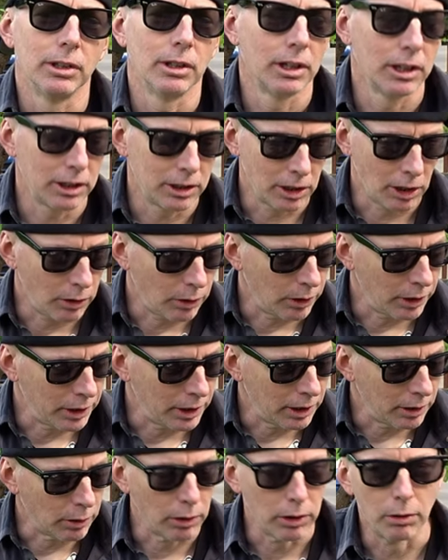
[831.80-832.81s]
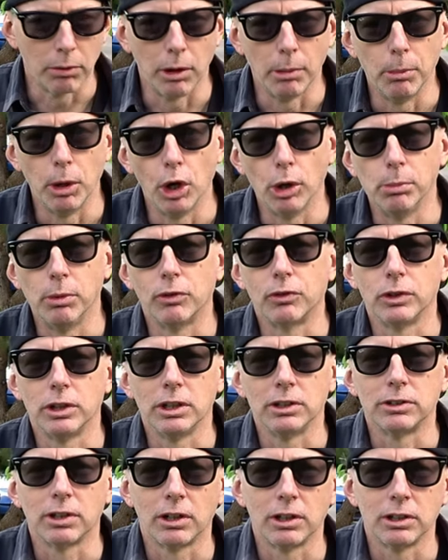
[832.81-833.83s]
you know, on the remote before
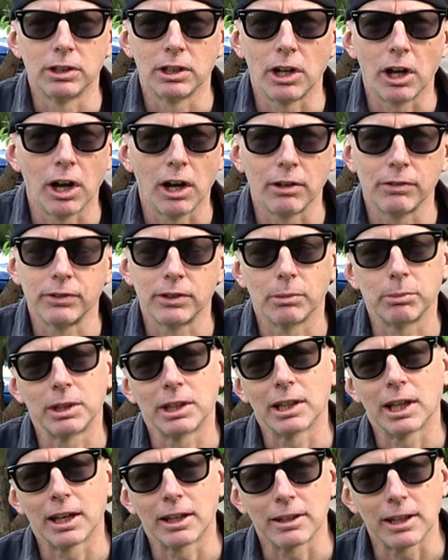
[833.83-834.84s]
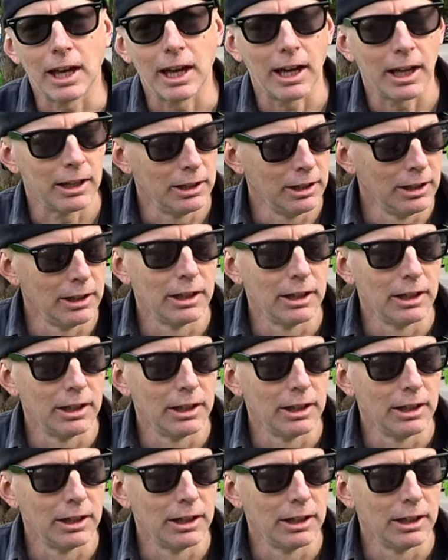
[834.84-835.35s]
you turned it off, something like that.